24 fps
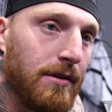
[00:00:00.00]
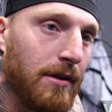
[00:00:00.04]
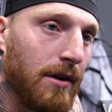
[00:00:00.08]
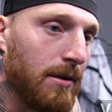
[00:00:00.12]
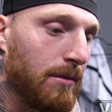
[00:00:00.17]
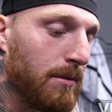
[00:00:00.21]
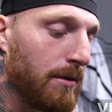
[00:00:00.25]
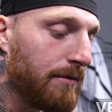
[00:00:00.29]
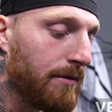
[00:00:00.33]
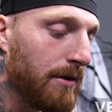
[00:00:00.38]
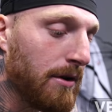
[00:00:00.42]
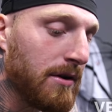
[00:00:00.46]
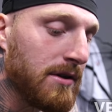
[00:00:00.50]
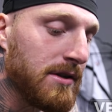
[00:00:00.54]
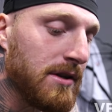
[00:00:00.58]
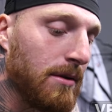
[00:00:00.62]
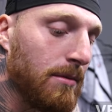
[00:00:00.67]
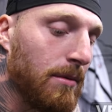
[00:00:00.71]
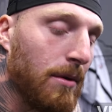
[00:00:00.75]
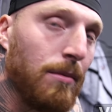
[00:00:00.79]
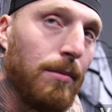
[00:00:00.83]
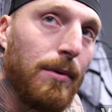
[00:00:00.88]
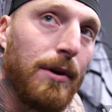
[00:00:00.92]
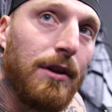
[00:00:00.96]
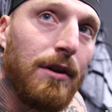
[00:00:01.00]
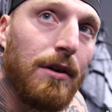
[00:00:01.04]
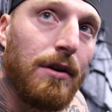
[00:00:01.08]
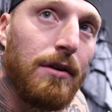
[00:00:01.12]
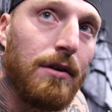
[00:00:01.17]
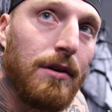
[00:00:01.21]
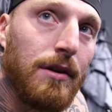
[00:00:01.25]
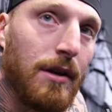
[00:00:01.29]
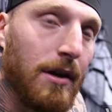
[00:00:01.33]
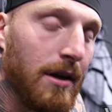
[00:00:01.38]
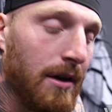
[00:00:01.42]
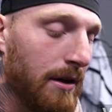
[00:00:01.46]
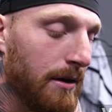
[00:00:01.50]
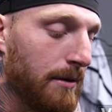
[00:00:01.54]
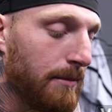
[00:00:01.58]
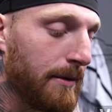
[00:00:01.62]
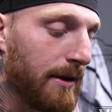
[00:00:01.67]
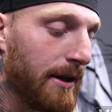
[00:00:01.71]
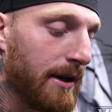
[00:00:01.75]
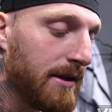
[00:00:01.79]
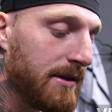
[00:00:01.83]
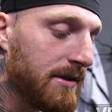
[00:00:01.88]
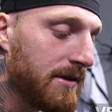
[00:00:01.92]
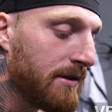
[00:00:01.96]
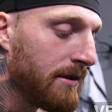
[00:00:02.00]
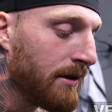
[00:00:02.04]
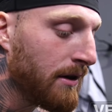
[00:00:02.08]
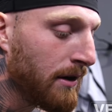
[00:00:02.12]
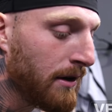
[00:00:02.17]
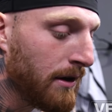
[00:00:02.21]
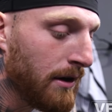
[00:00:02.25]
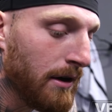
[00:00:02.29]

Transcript: You know, we're focused on what we do, and that's,